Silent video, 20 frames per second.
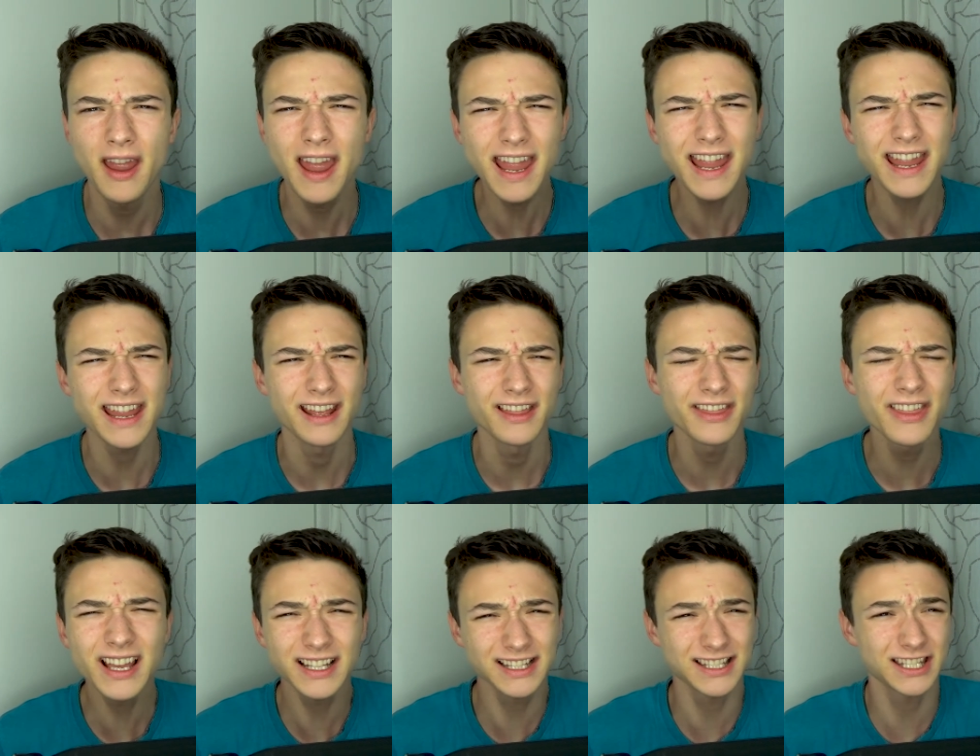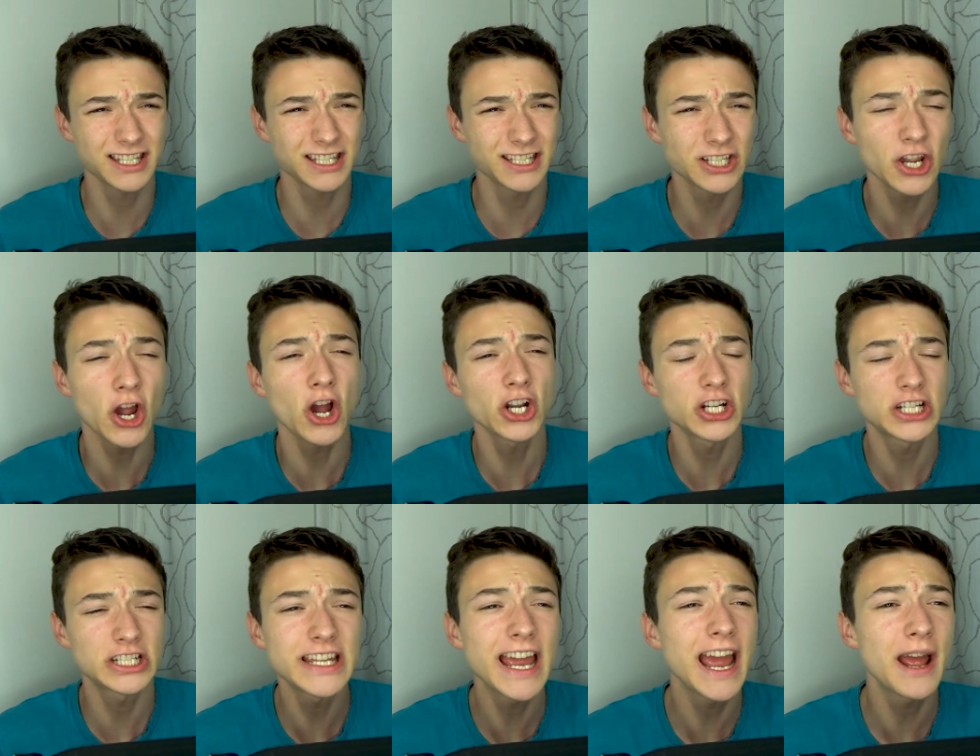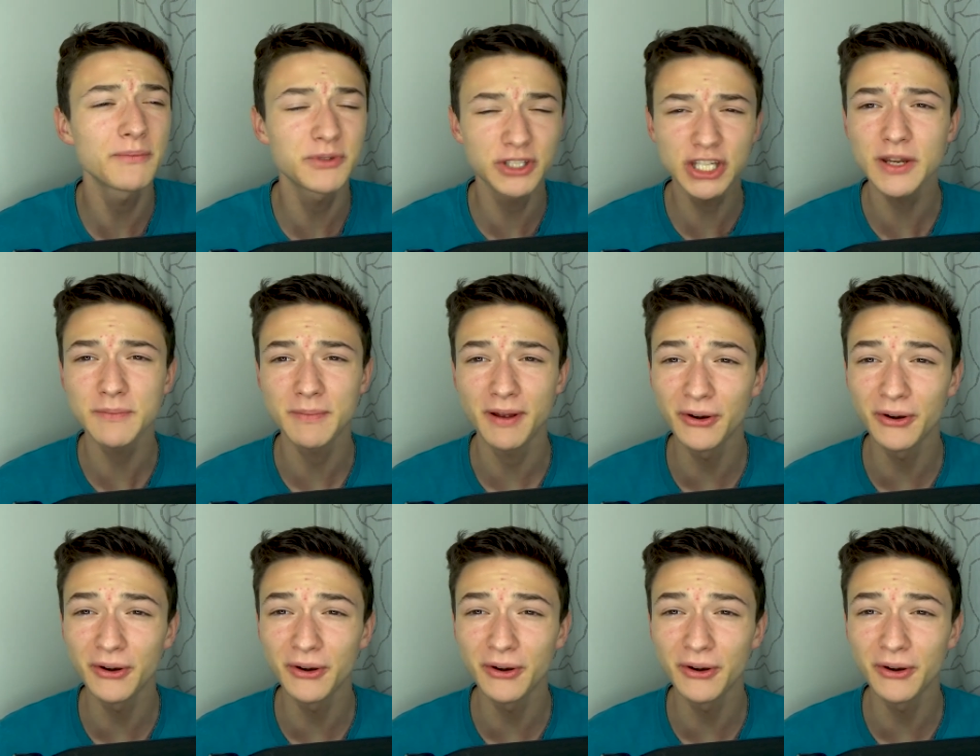hey, that's goddamn cheap.